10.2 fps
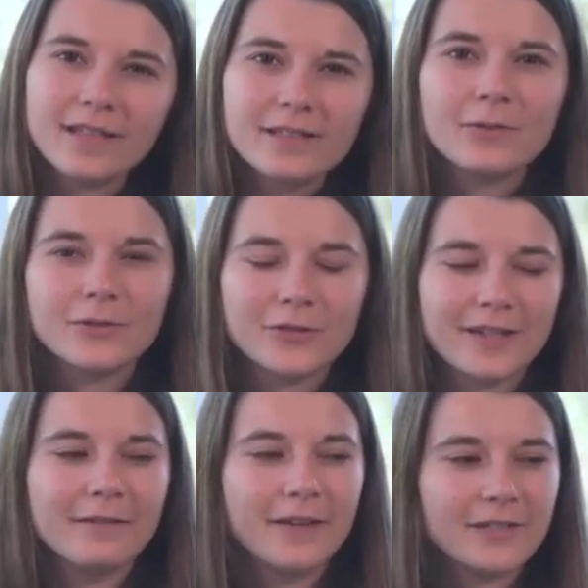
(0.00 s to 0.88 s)
and Social
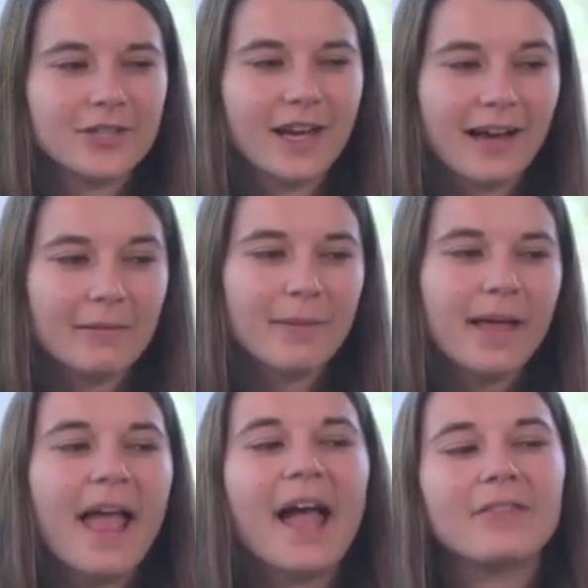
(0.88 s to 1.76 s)
Innovation Hub
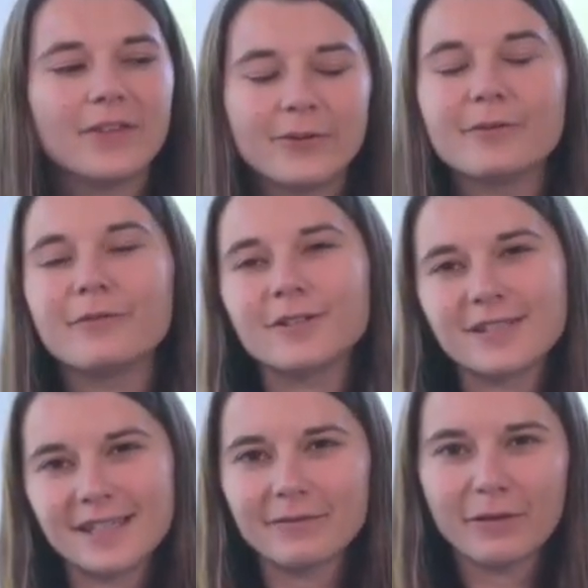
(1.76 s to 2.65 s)
at the
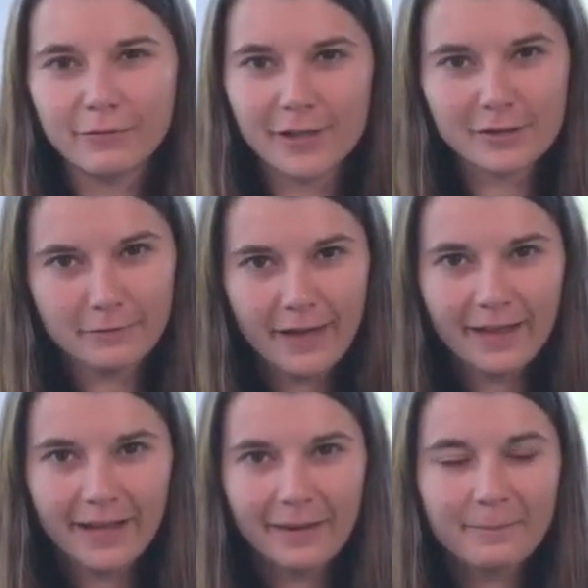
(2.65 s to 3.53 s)
University of the Fraser
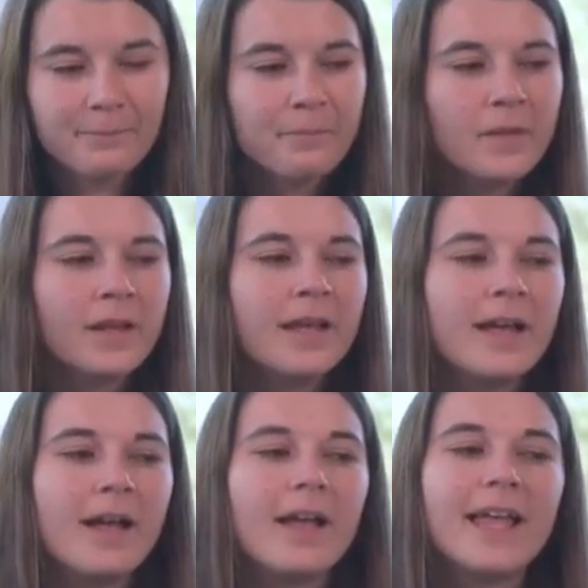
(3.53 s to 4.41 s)
Valley.
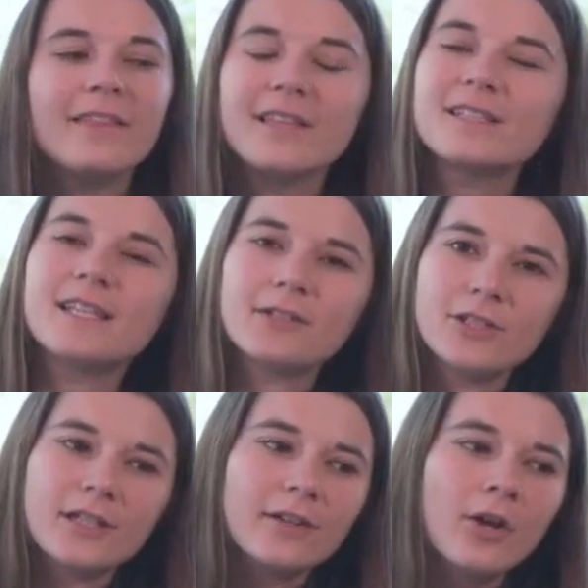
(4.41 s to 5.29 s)
In this
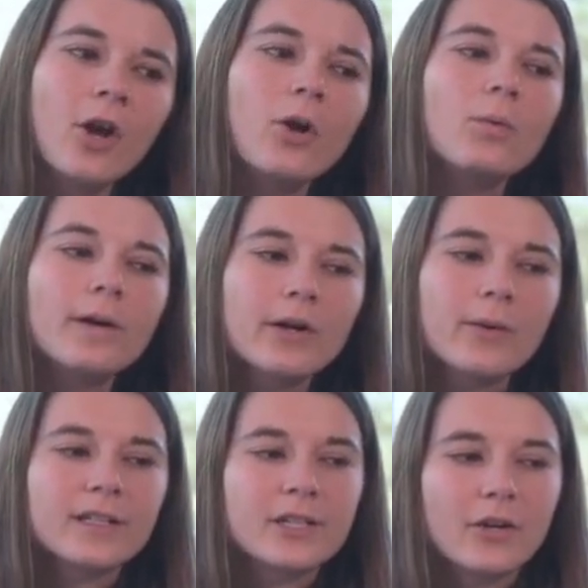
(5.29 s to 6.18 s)
session, we're
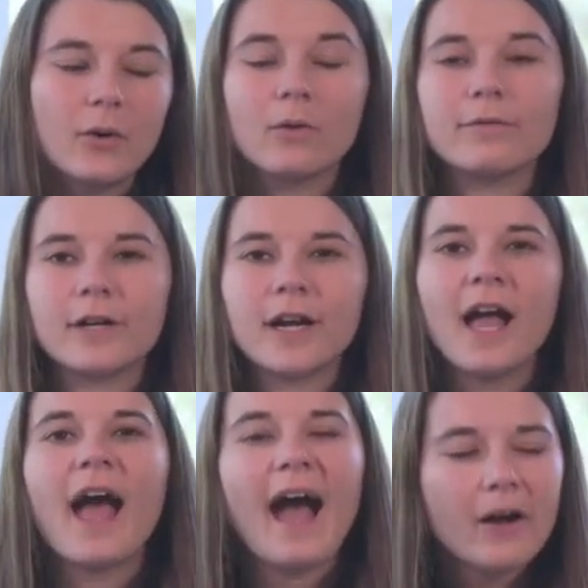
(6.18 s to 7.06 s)
going to go over
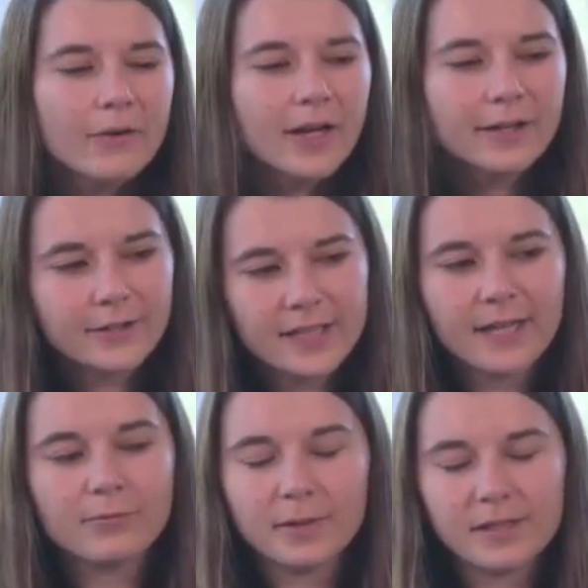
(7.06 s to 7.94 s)
how to
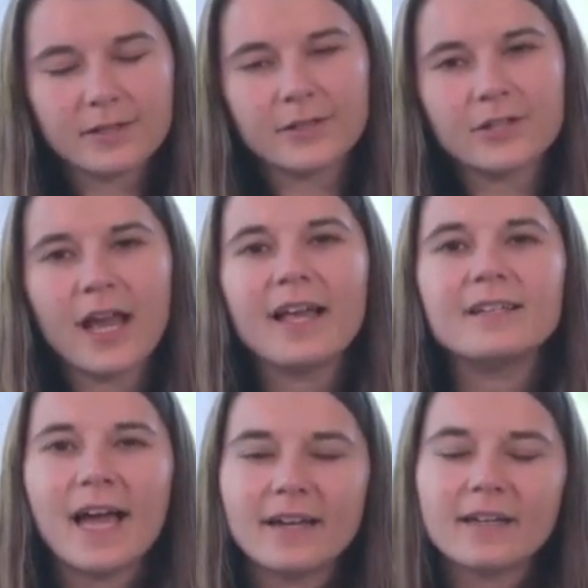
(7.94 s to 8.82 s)
undertake research and
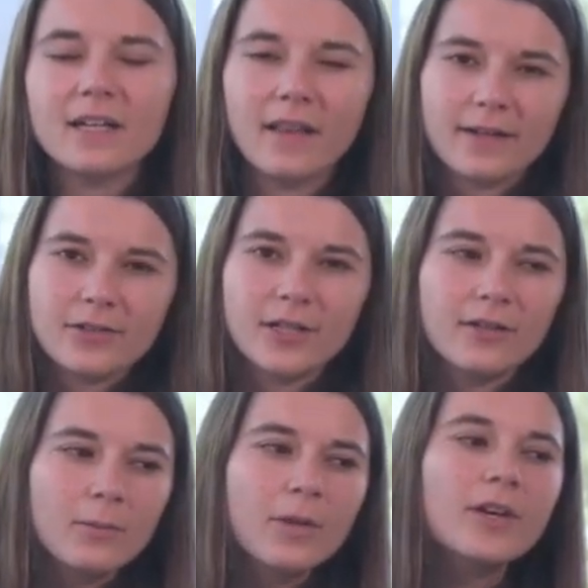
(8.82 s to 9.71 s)
data
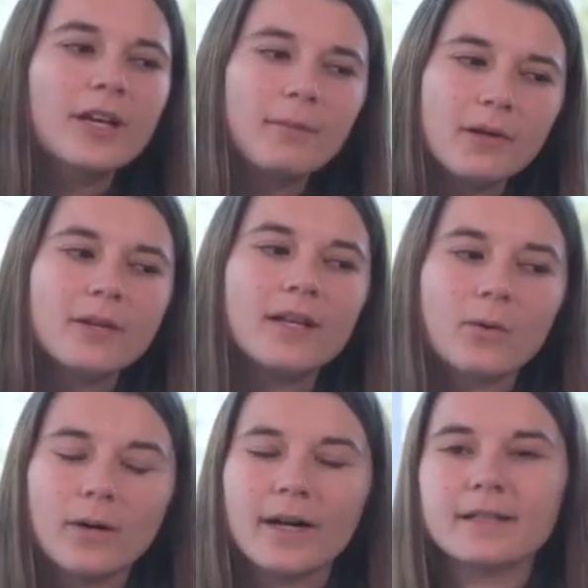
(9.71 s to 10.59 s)
collection with a
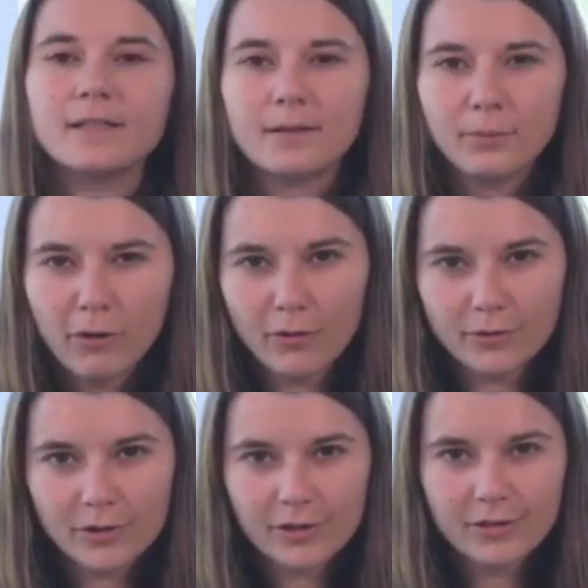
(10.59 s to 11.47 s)
community-oriented
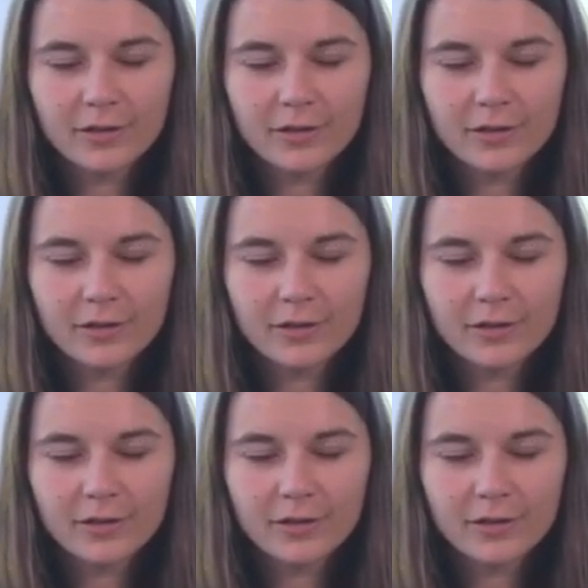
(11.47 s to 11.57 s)
approach.